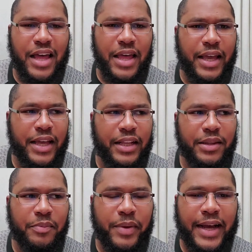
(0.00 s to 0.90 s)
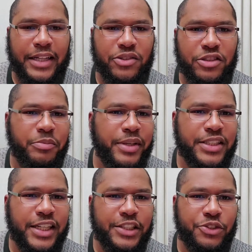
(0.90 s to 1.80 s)
in Costco's or
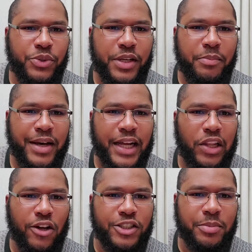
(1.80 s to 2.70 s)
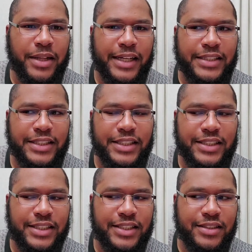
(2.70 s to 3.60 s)
BJ's, you can buy large
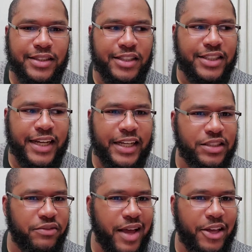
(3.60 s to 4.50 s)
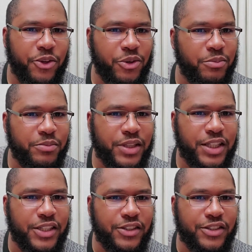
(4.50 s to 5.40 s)
appliances such as vacuum
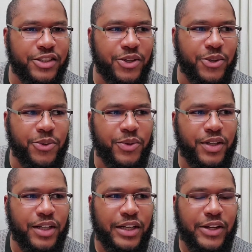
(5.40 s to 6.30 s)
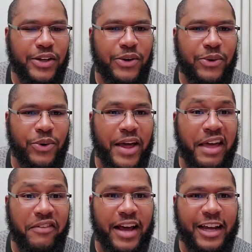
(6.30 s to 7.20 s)
cleaners, or
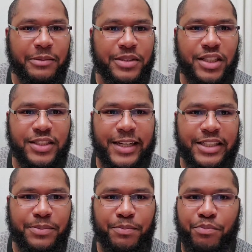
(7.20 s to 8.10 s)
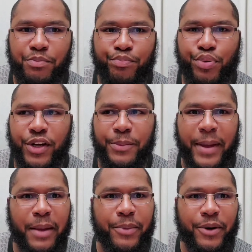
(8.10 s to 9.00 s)
heavy items such as printer
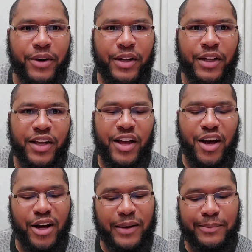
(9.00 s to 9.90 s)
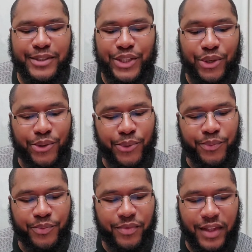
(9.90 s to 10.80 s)
paper.
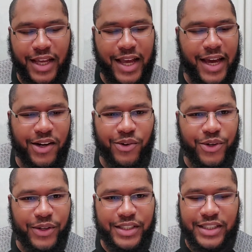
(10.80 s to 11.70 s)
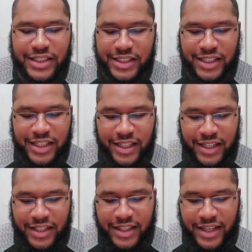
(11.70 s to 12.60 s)
So I don't know.
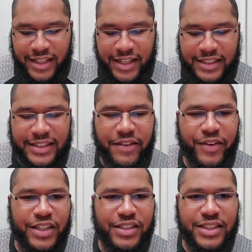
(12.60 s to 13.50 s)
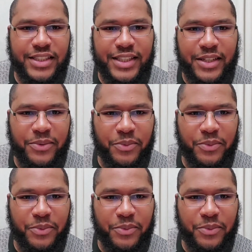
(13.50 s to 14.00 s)
It's never consistent